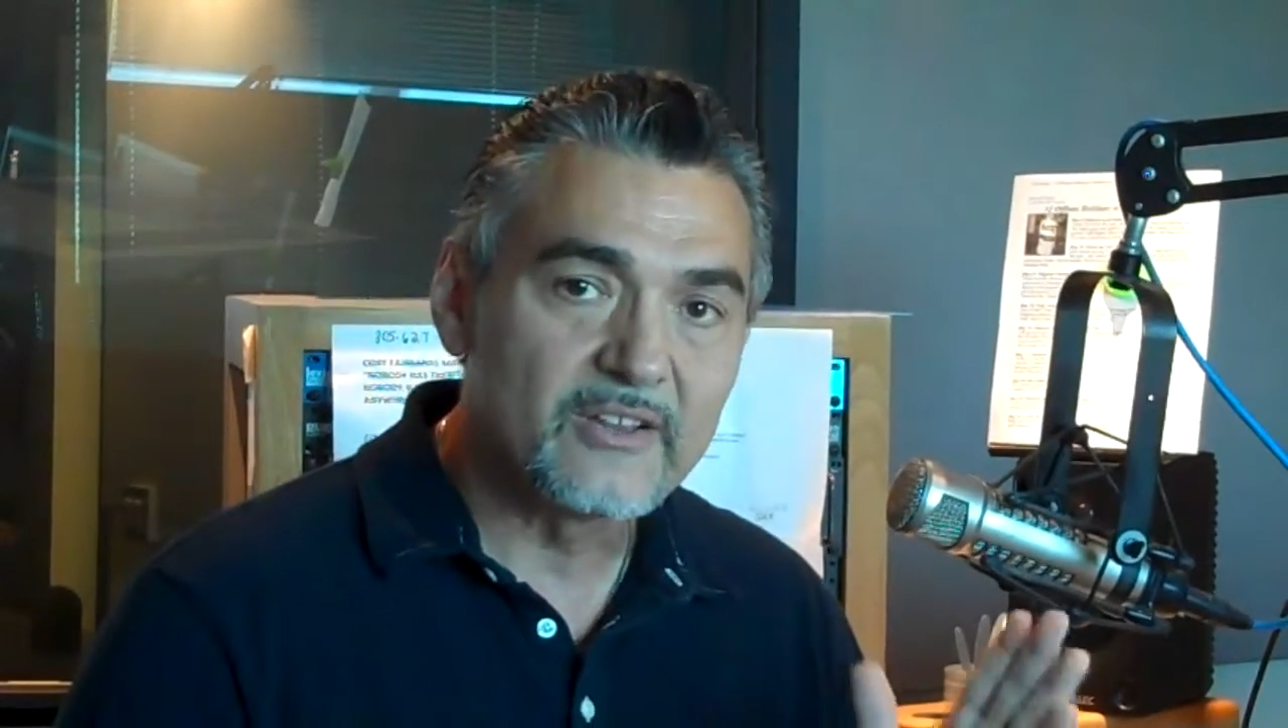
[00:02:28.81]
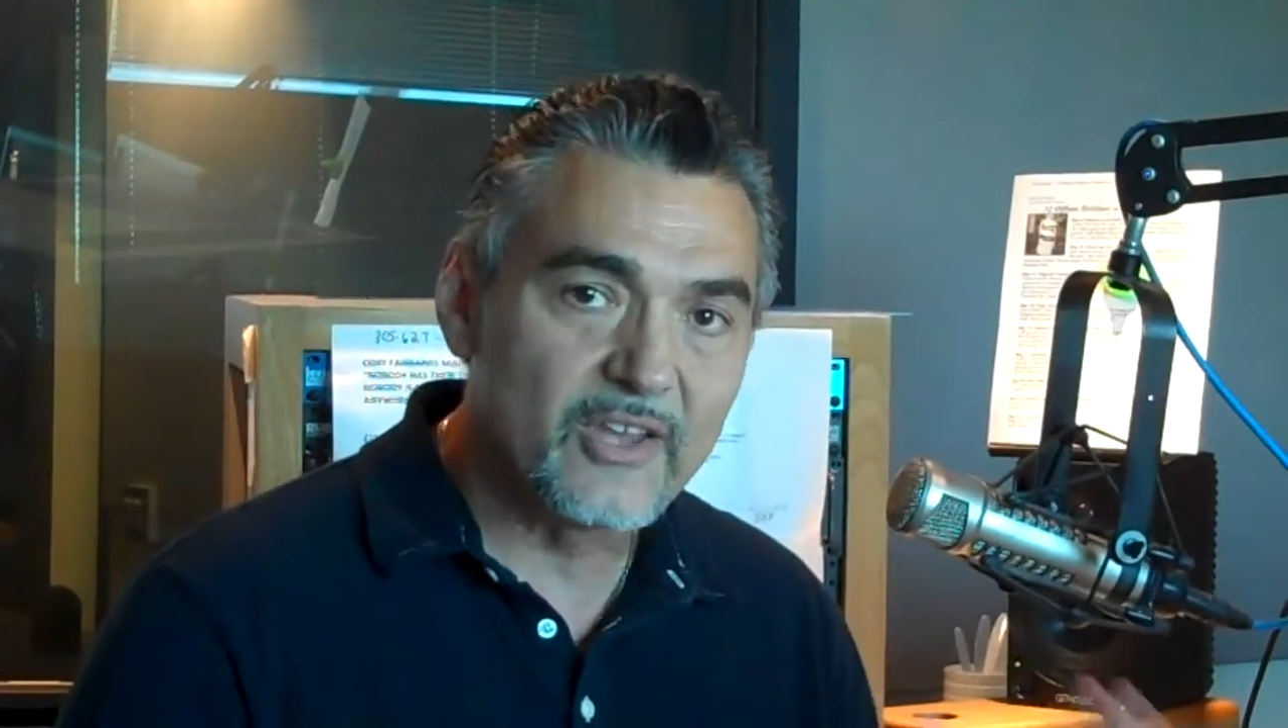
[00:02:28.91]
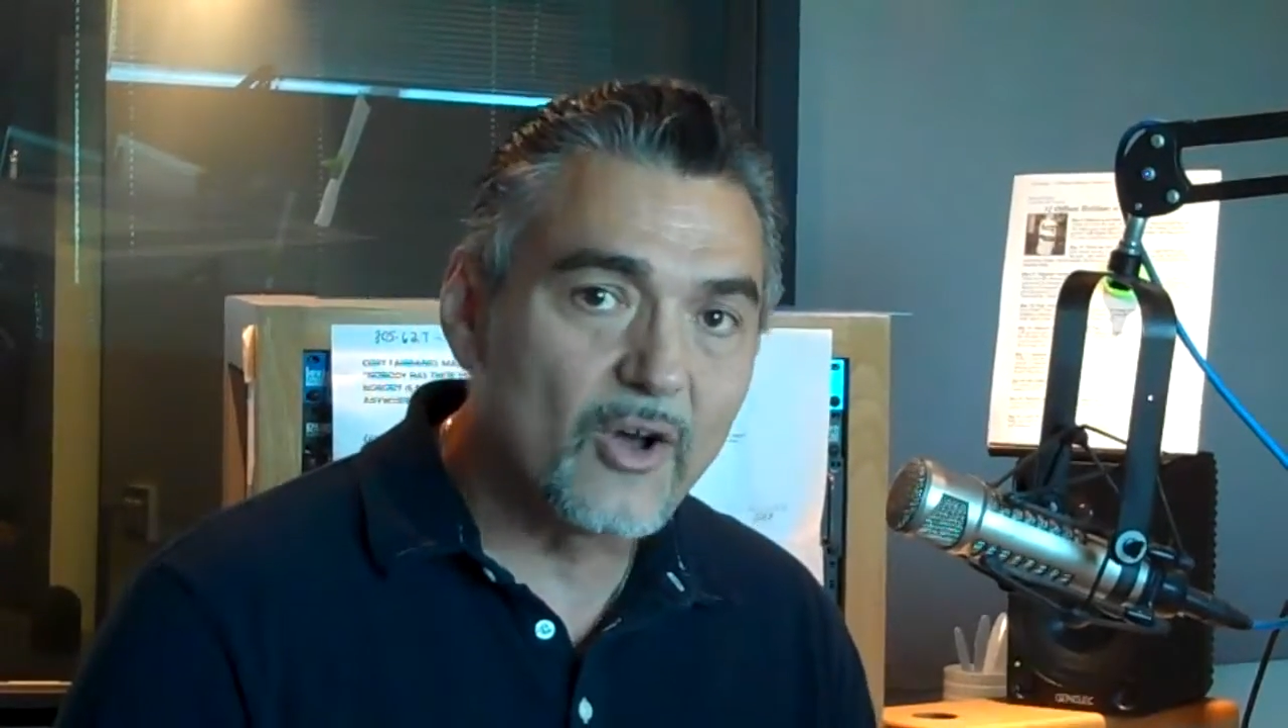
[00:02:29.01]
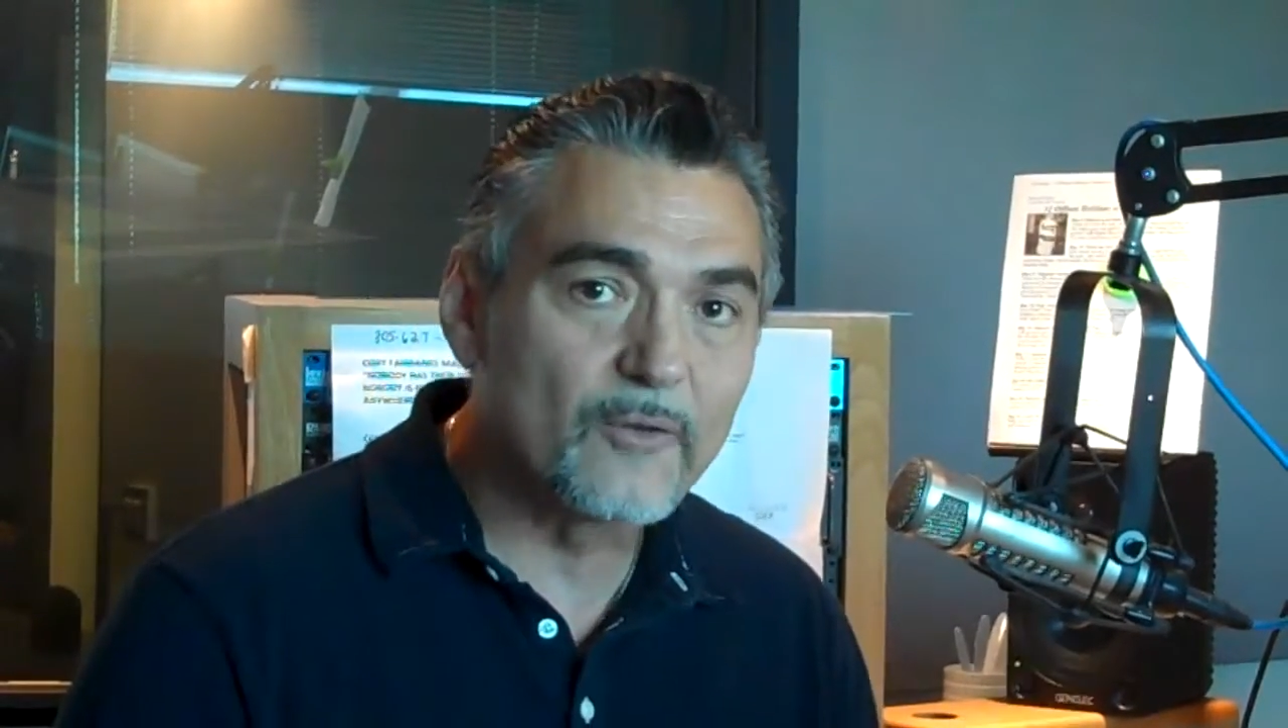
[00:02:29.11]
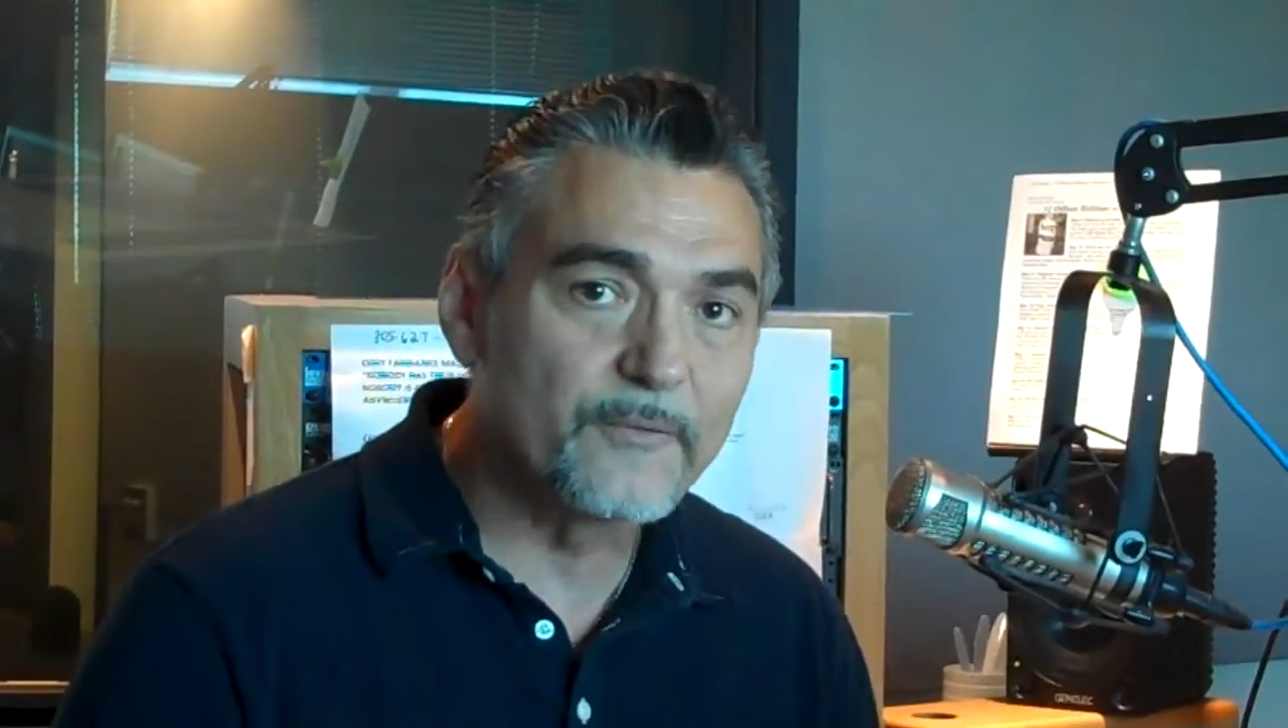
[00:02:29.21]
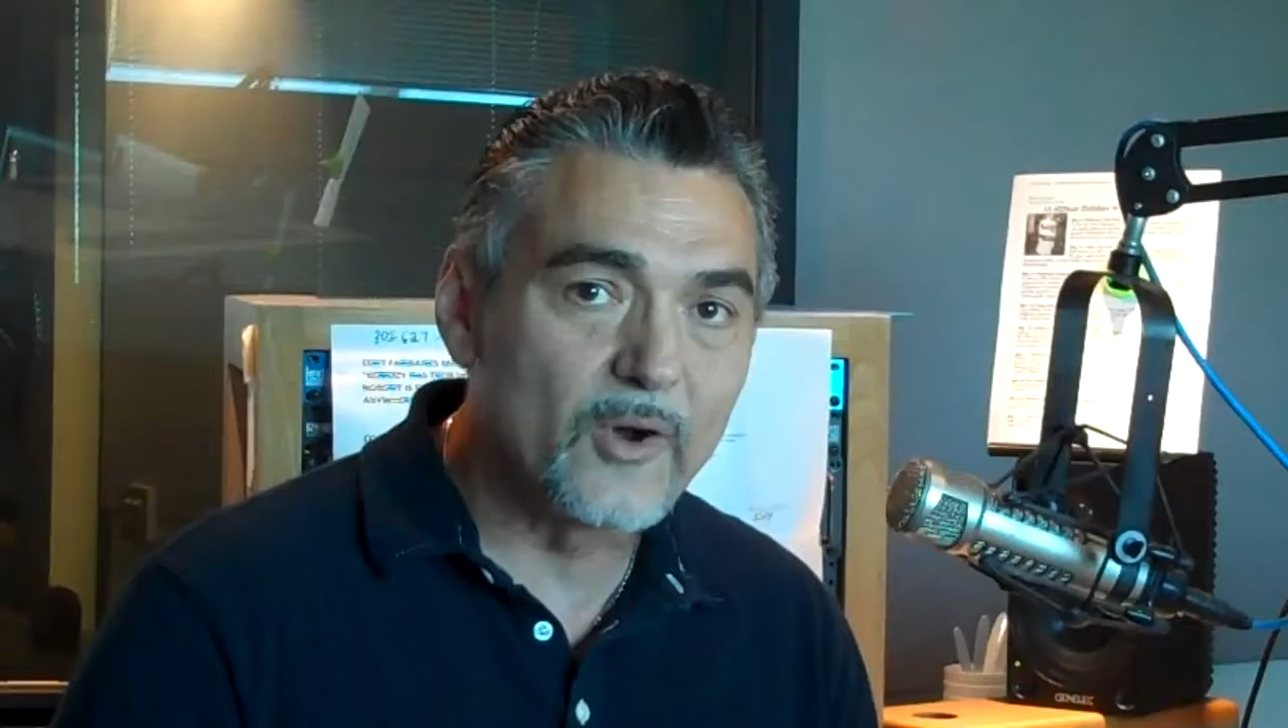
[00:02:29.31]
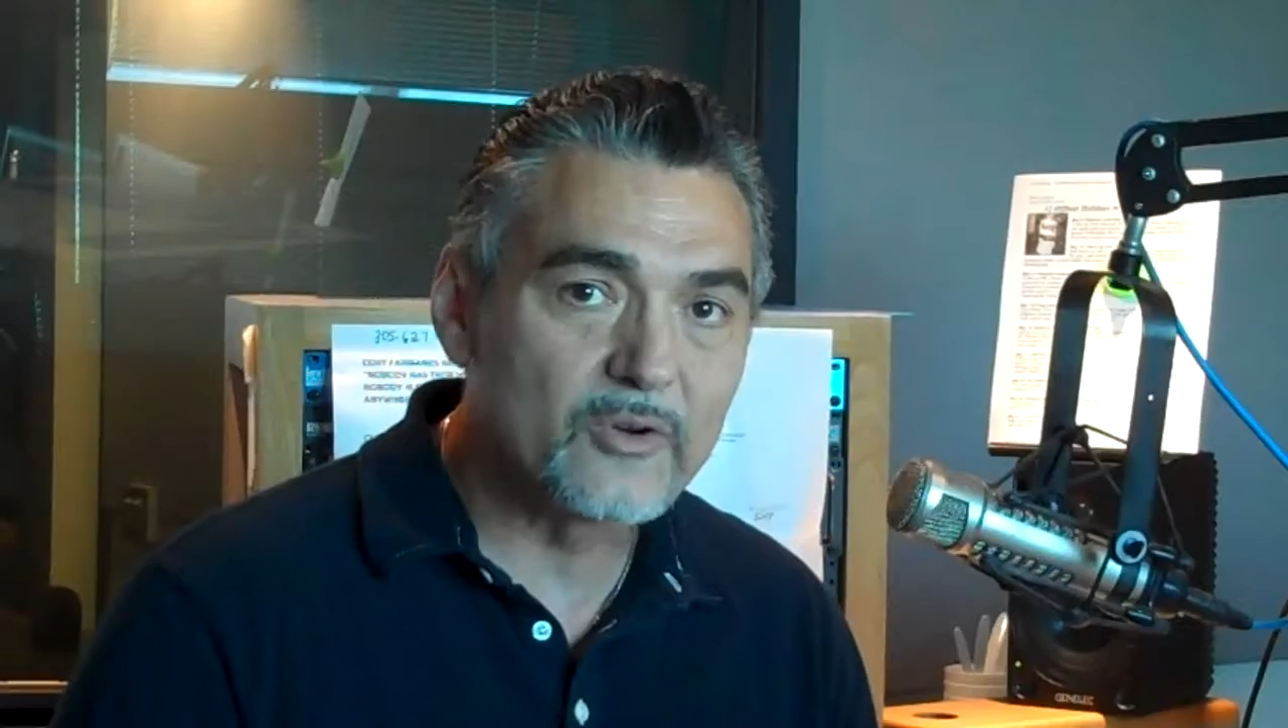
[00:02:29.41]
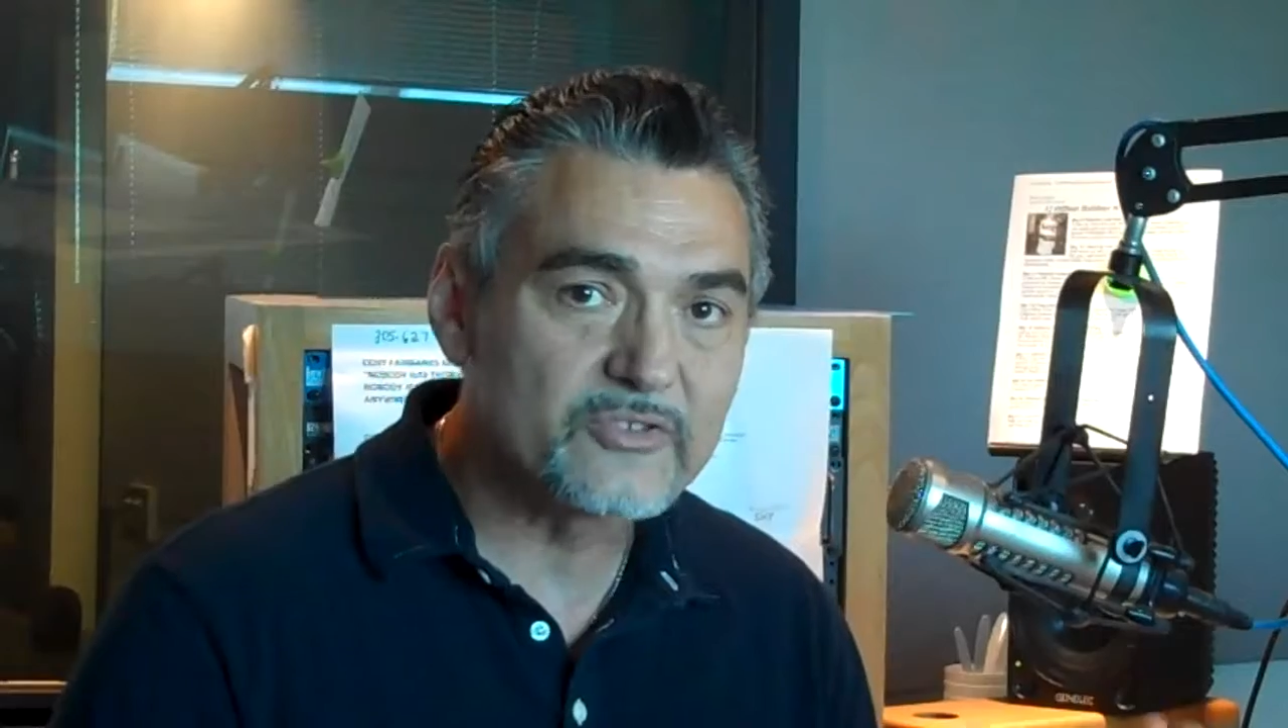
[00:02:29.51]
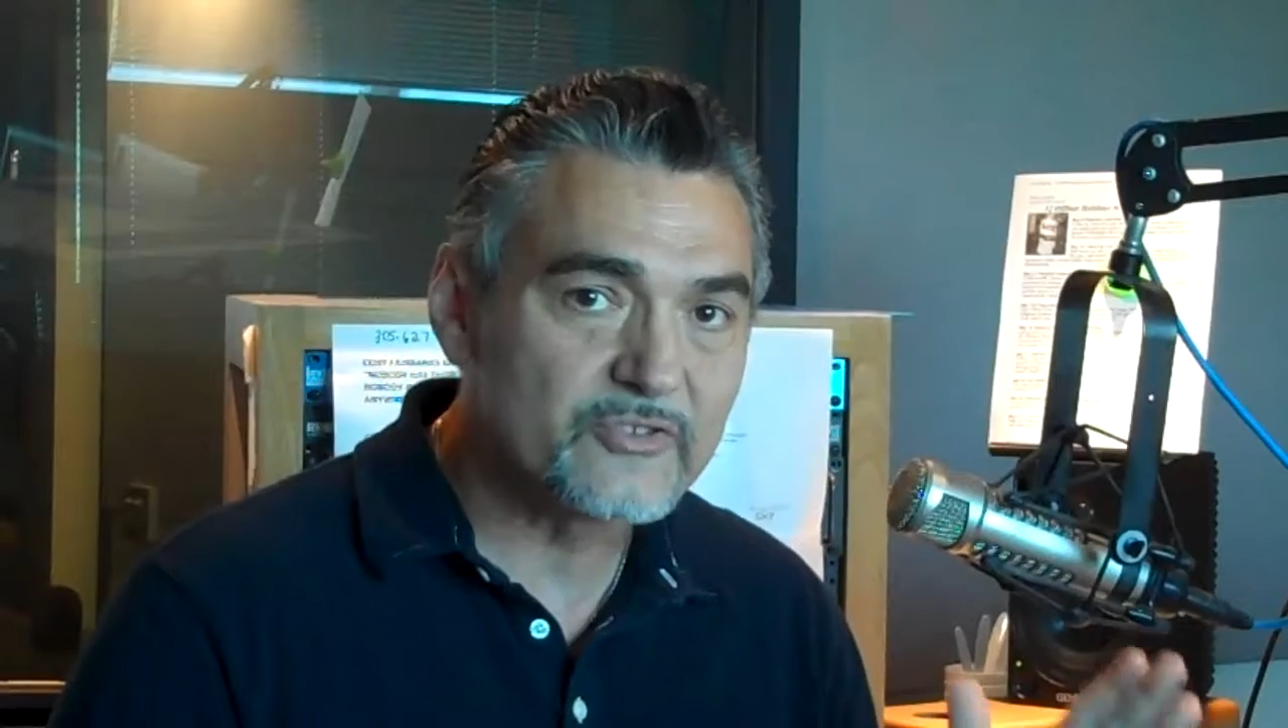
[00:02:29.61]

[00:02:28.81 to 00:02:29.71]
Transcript: the old folks